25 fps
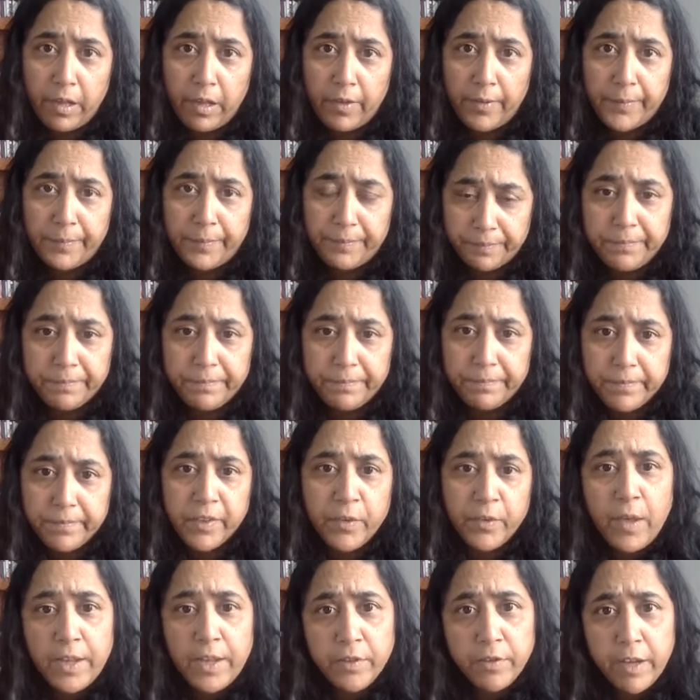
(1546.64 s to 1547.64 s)
So I try
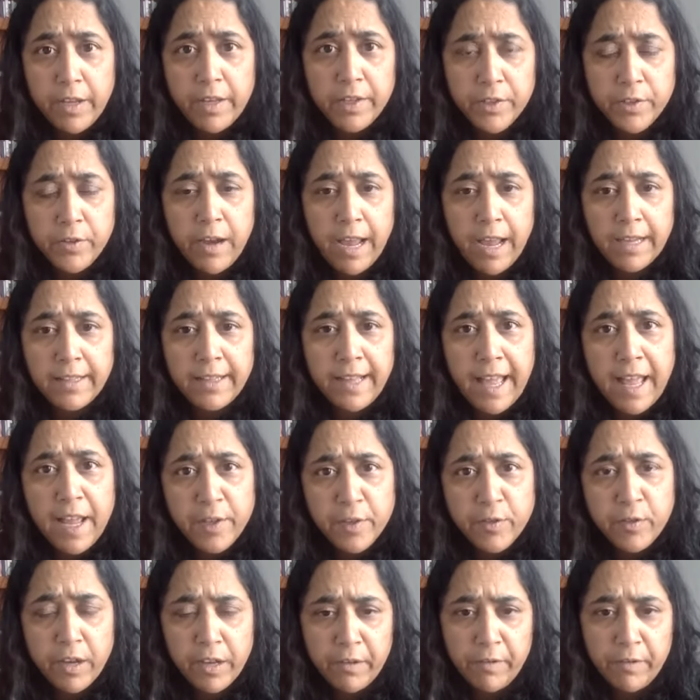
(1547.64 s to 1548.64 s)
to track that. I try to
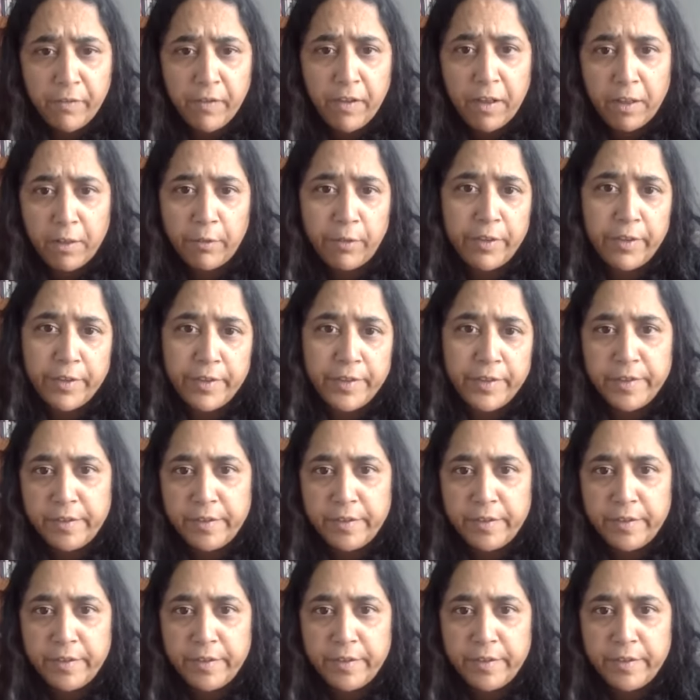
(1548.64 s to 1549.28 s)
follow this.